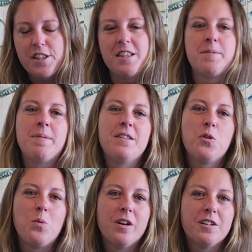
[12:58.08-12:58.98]
that's been in the
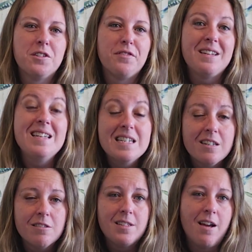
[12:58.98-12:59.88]
works for
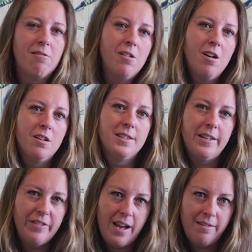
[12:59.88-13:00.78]
years now called
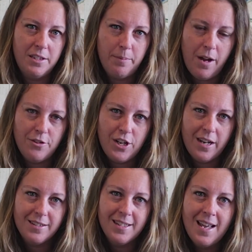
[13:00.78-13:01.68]
Seven Islands
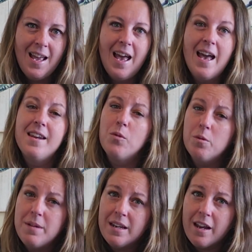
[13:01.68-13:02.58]
Project, and it will
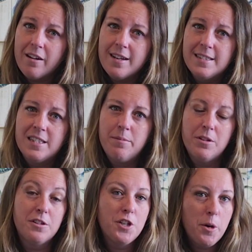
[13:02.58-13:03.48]
be an area
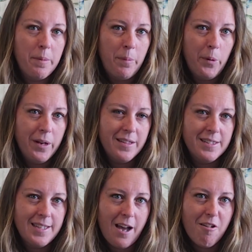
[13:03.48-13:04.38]
similar to Tarpon Point in the
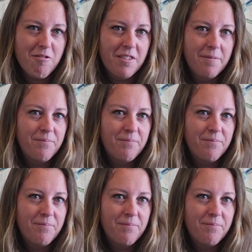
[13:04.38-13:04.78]
south.